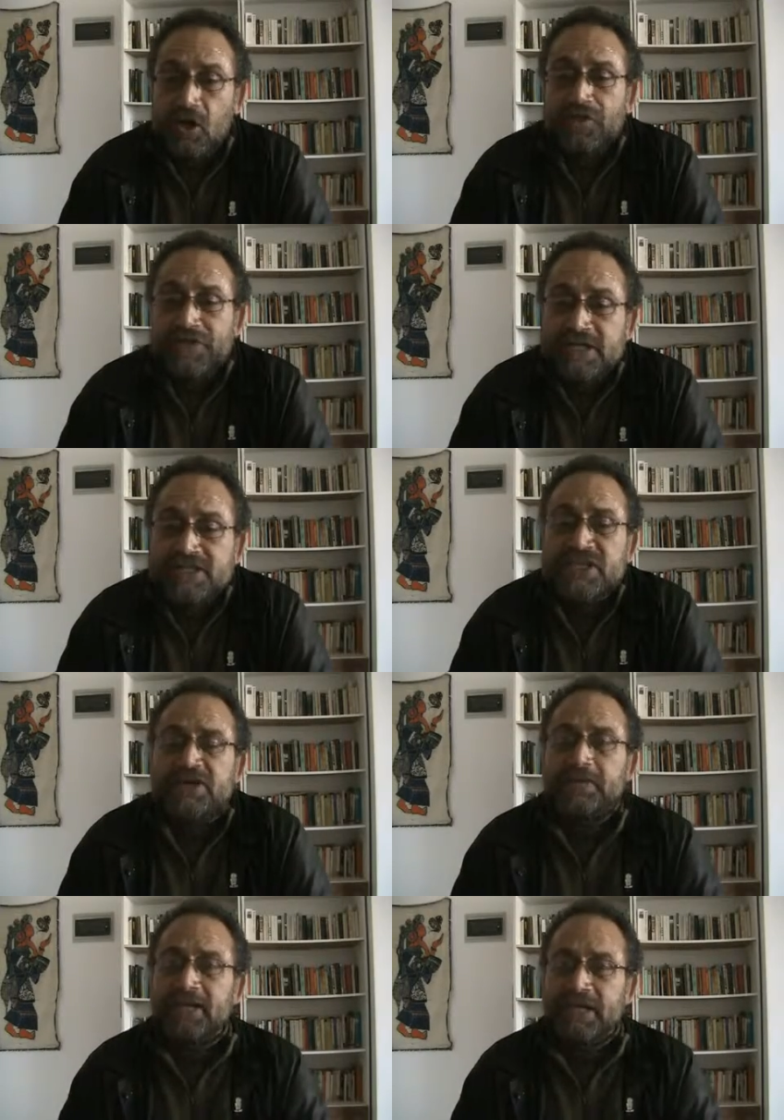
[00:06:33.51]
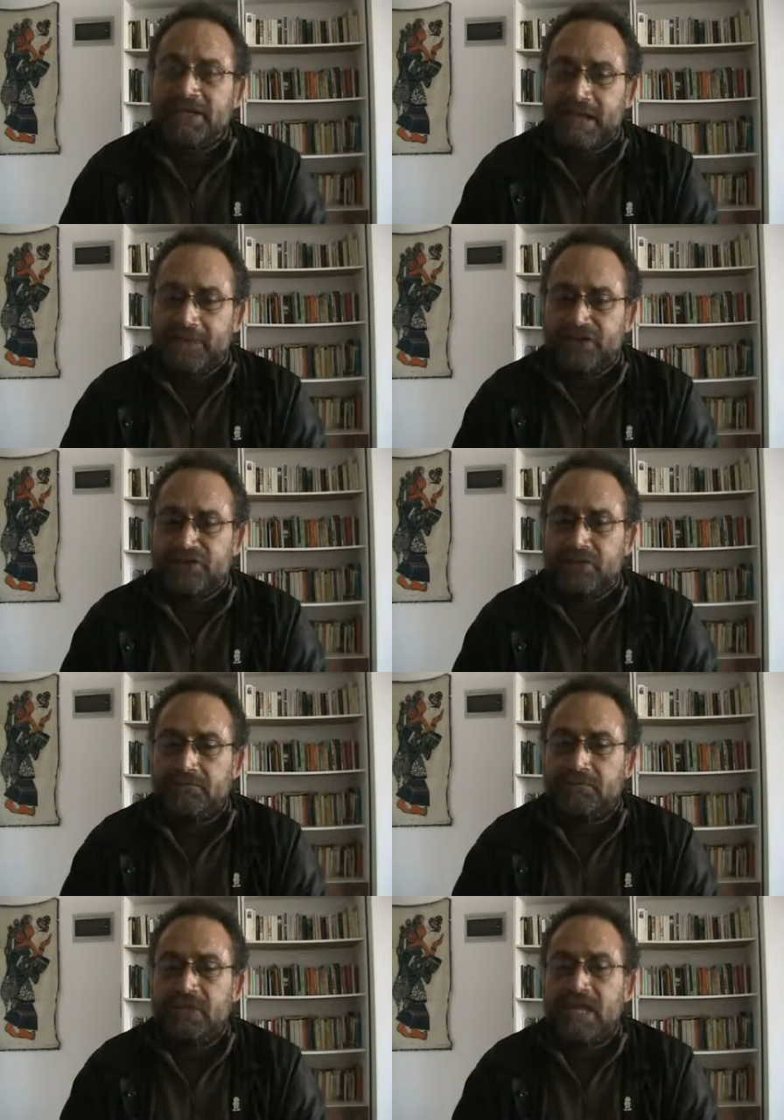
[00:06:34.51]
of its criminal
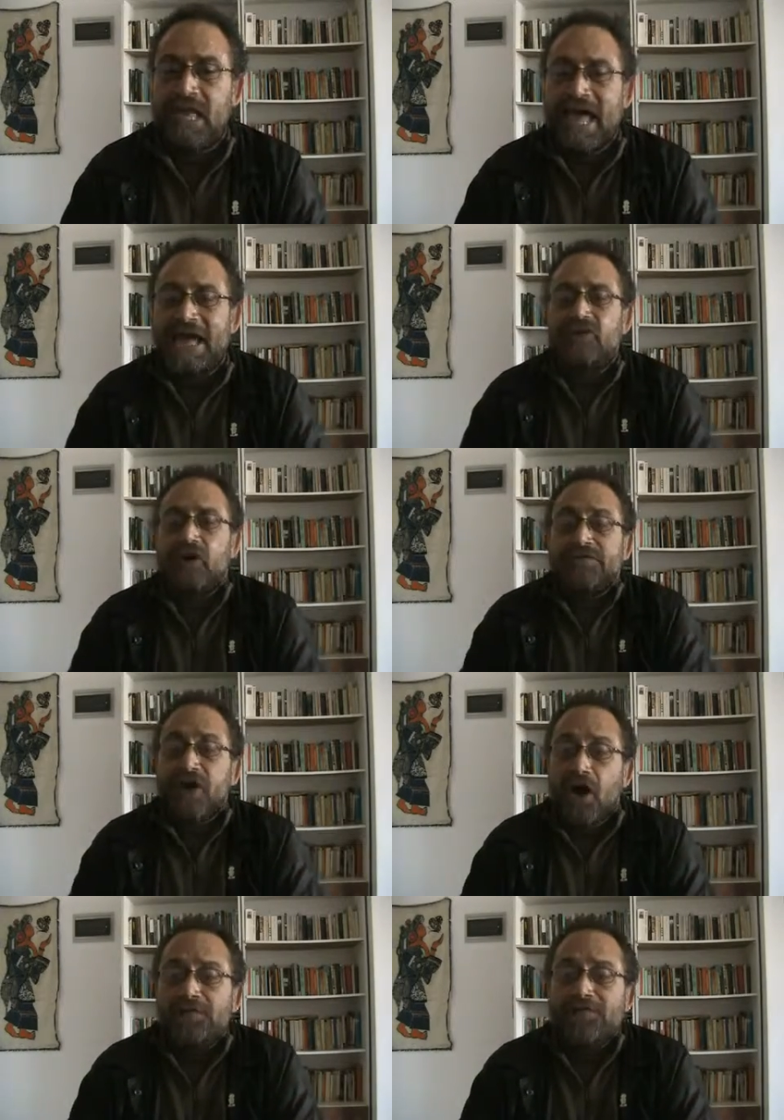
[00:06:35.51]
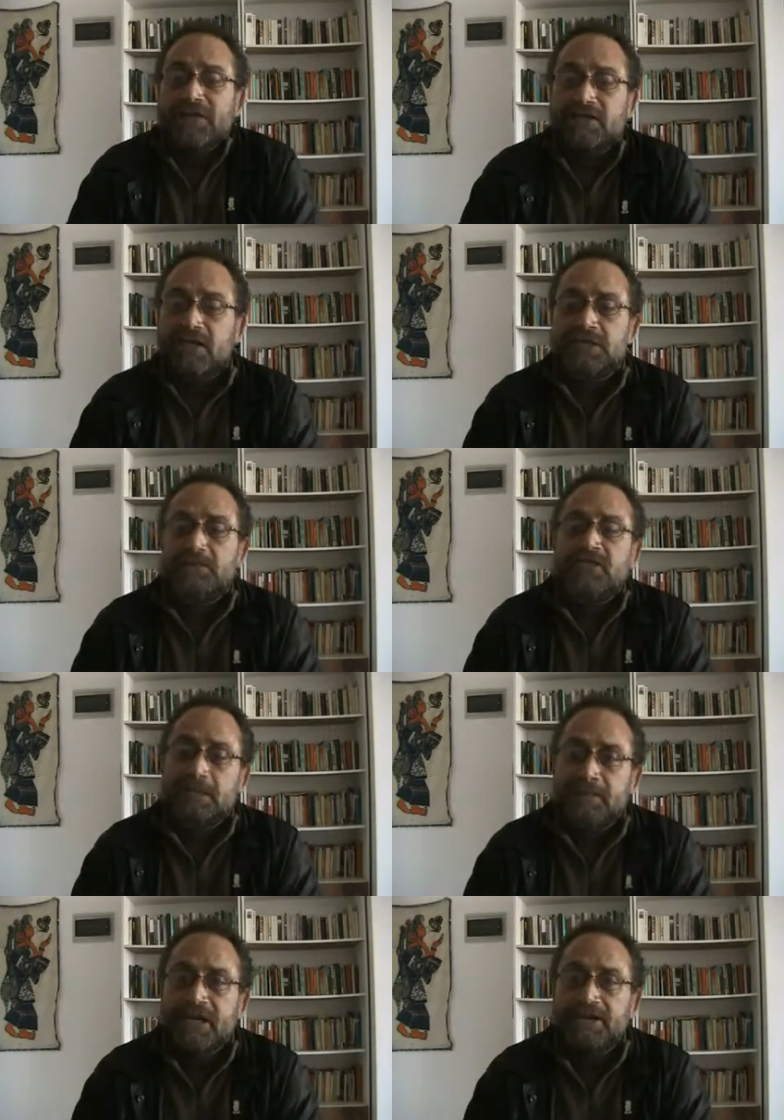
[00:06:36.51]
dimension and of the obvious
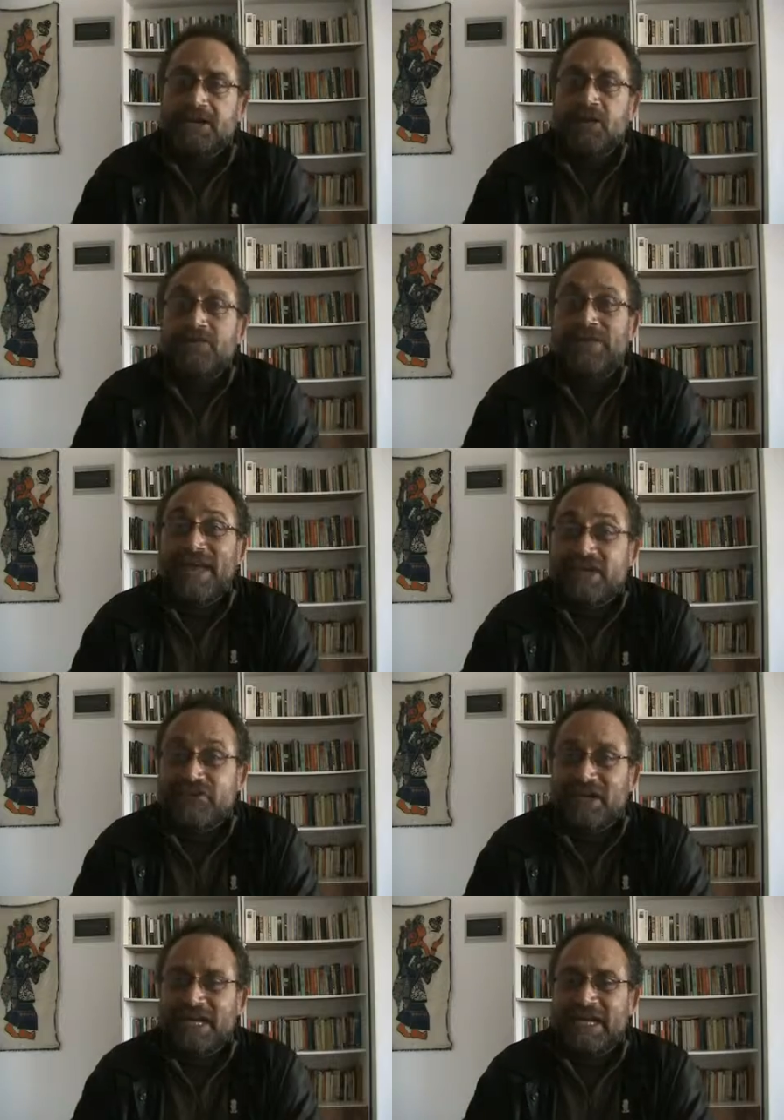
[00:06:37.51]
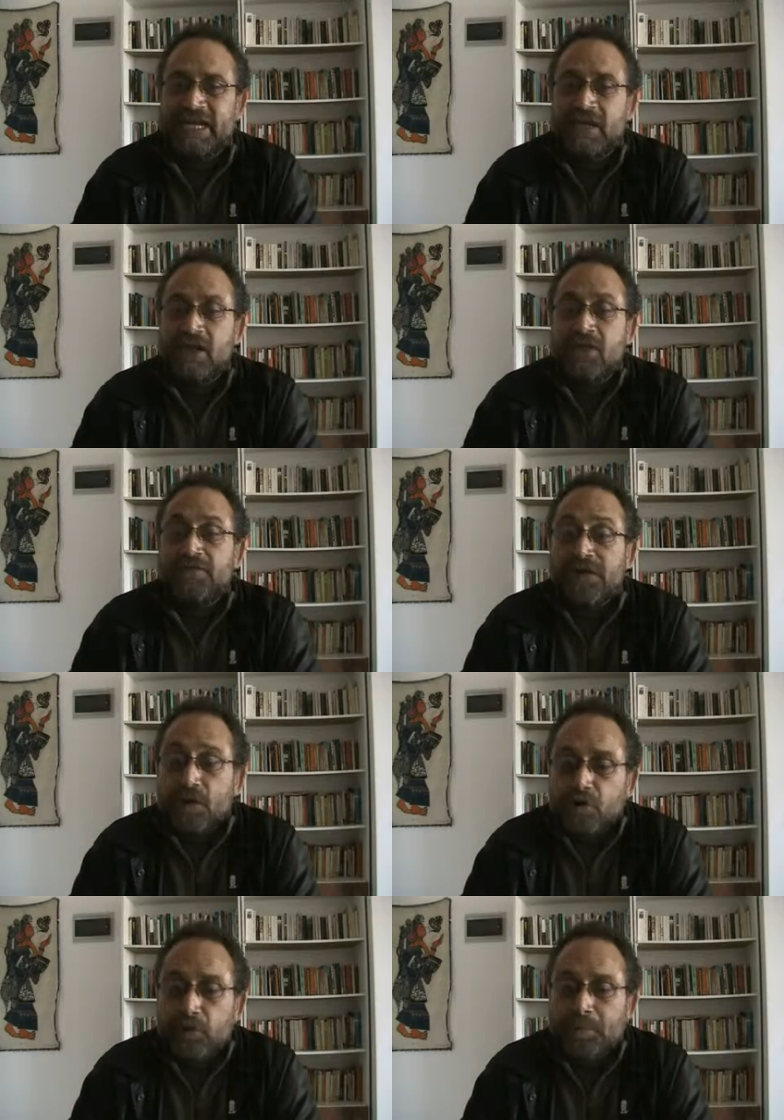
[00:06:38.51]
responsibility of the Israeli
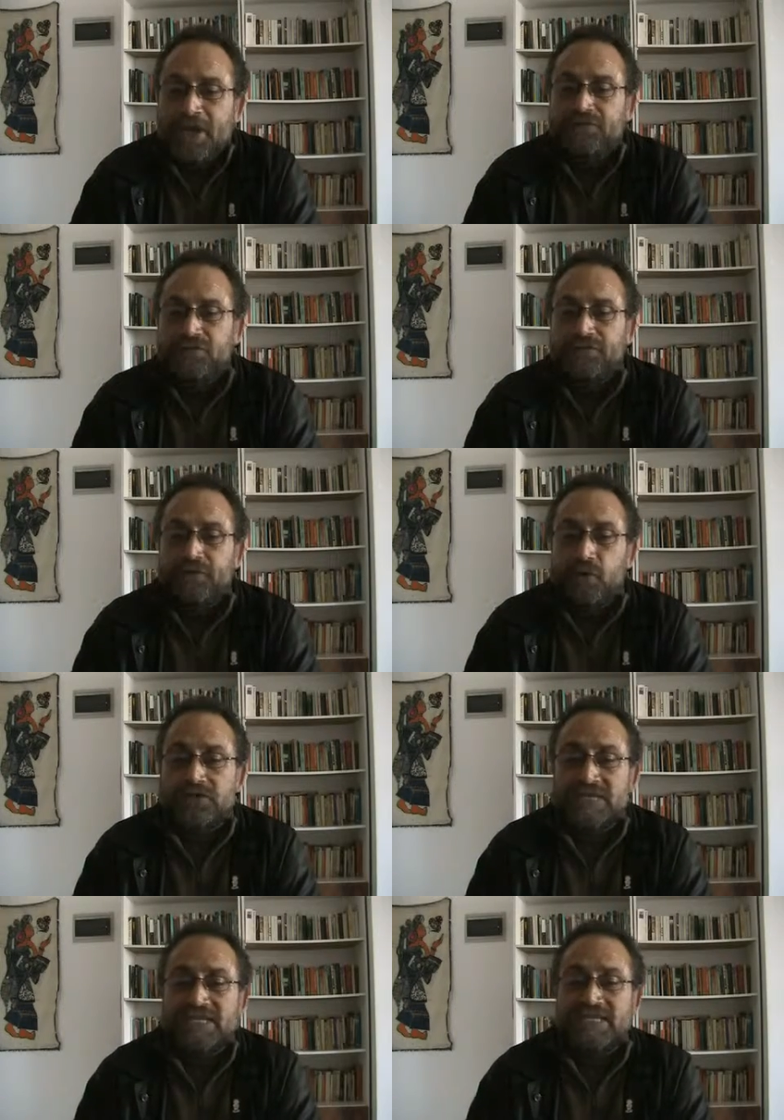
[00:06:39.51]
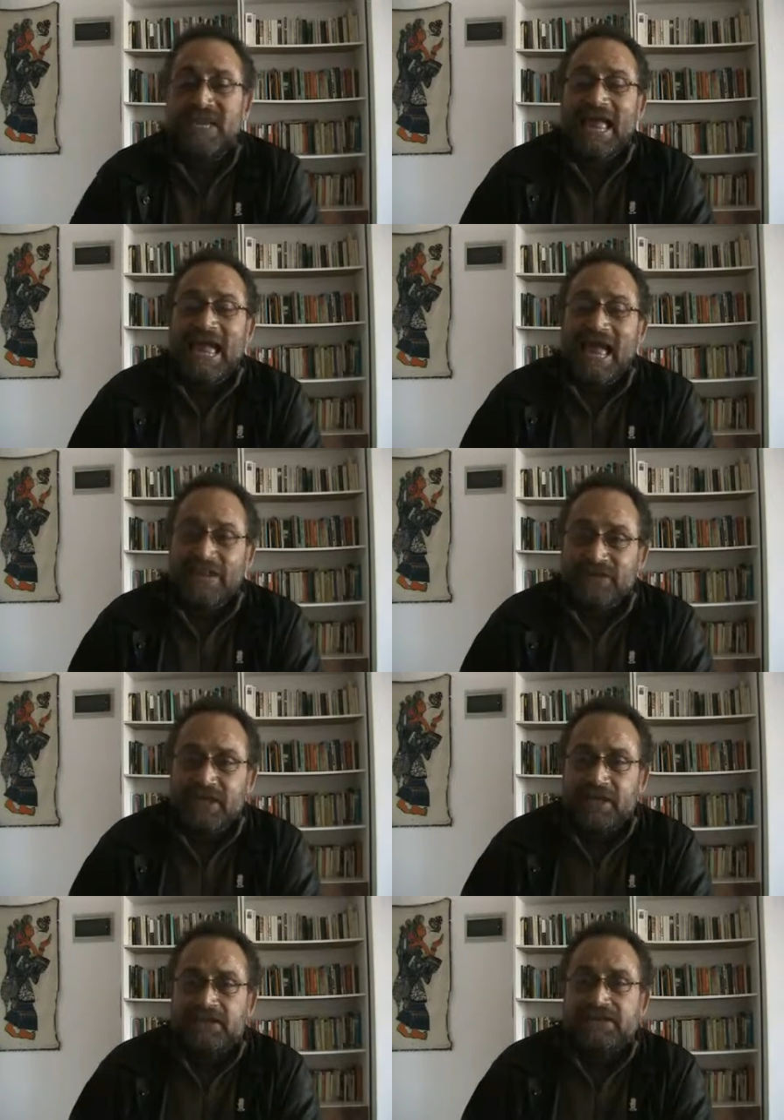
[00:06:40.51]
occupation forces, and
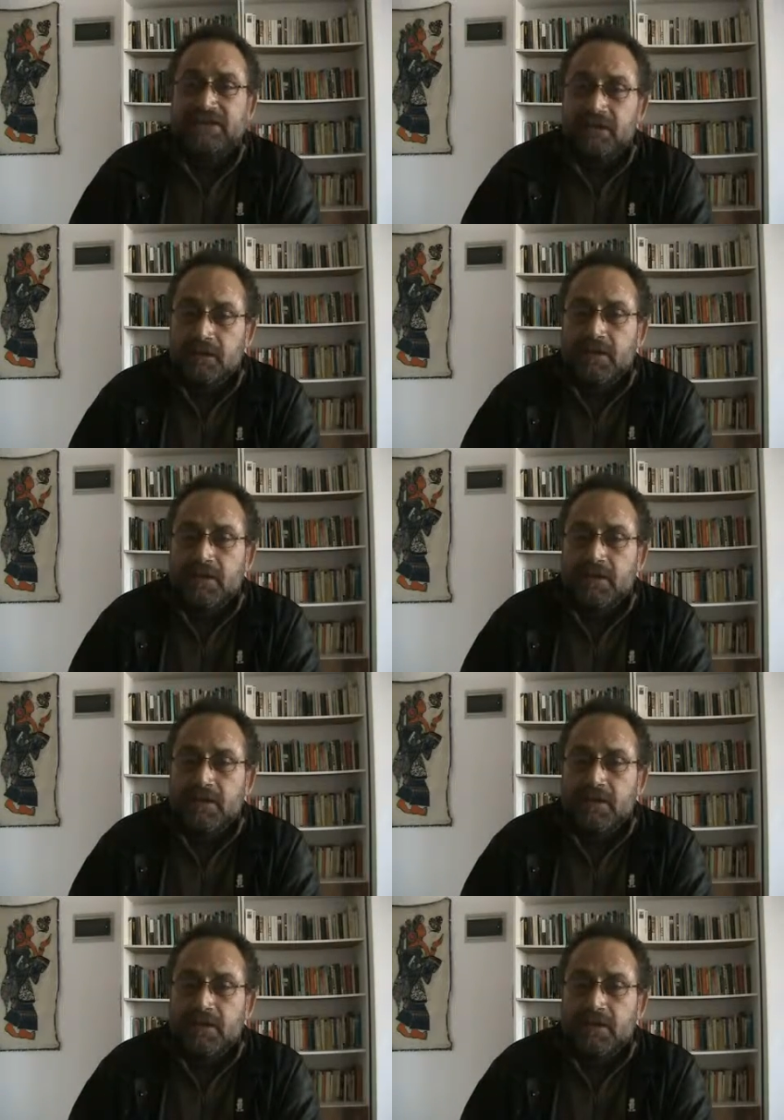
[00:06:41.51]
hence